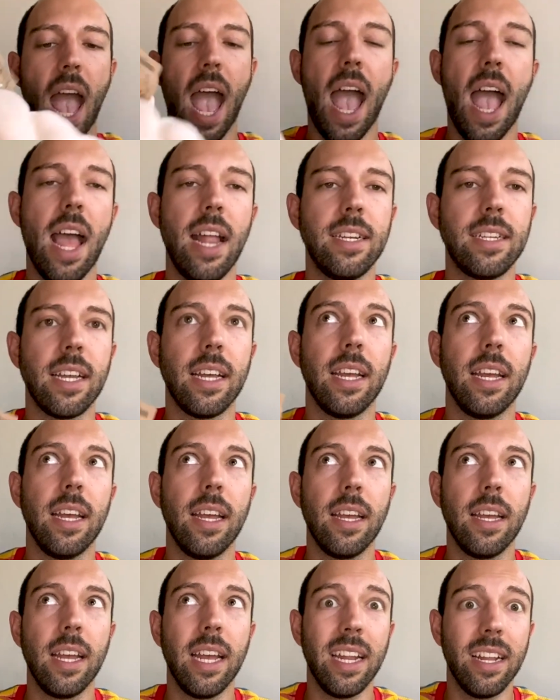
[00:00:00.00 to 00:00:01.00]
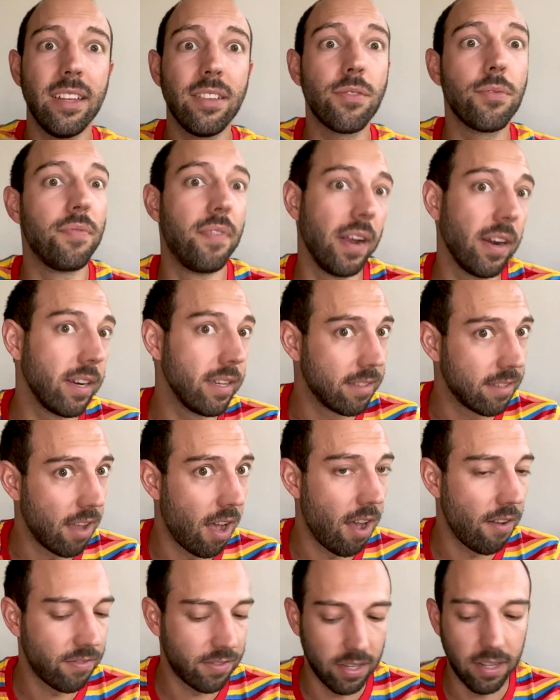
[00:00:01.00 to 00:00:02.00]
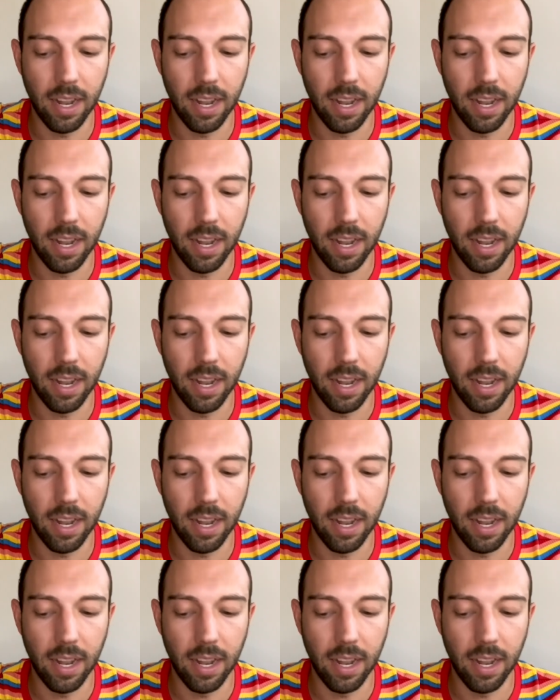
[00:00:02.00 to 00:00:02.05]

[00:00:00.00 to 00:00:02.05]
And it is very soft.